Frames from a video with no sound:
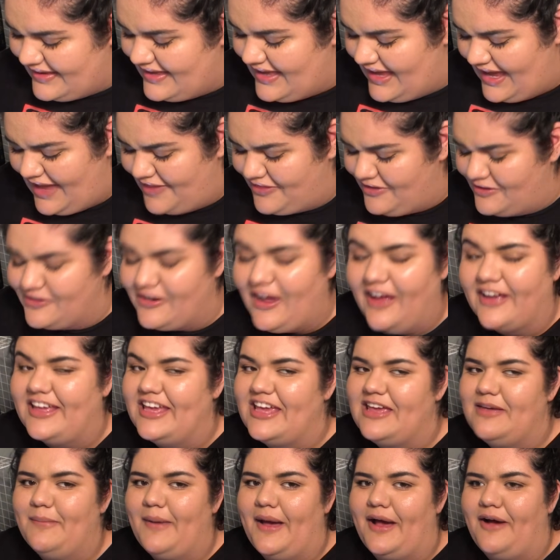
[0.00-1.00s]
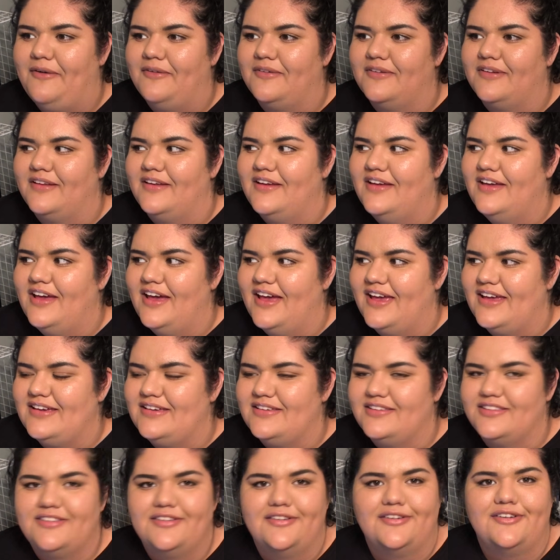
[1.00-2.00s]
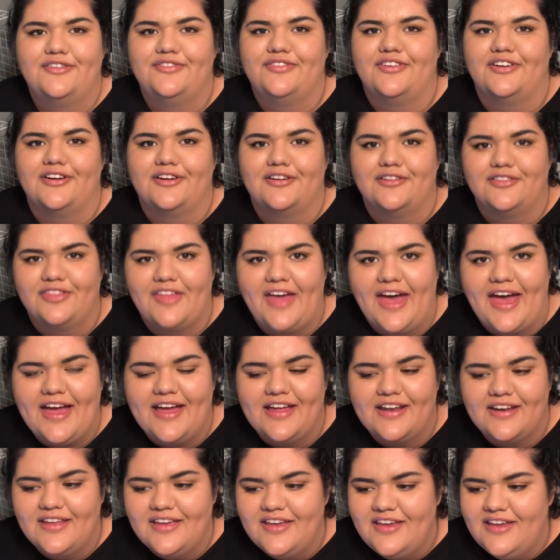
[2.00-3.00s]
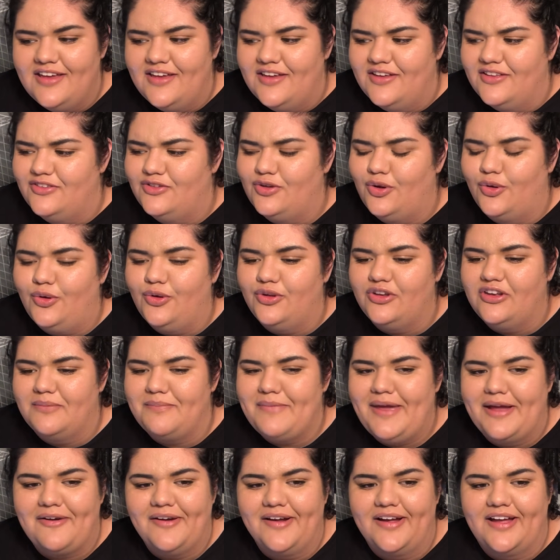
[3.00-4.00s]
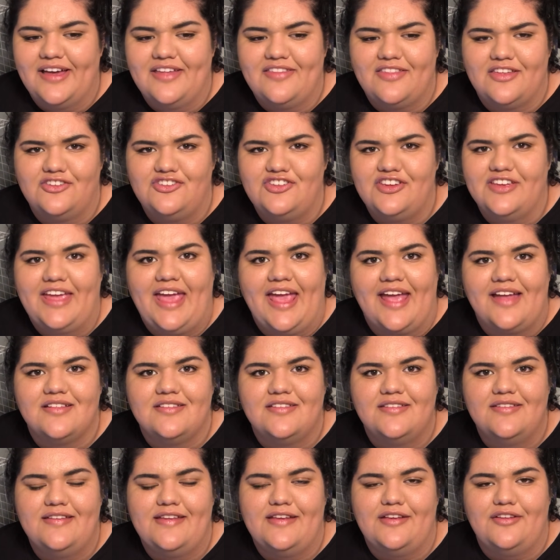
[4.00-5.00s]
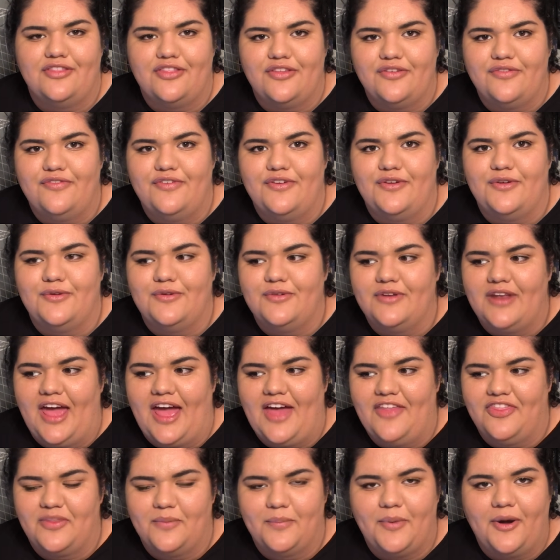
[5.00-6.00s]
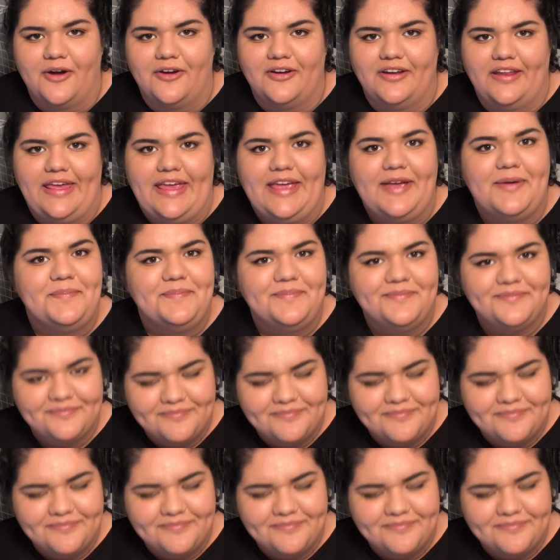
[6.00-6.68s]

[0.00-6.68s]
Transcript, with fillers: And they're talking about a server that told America that she can't steal the food at the party.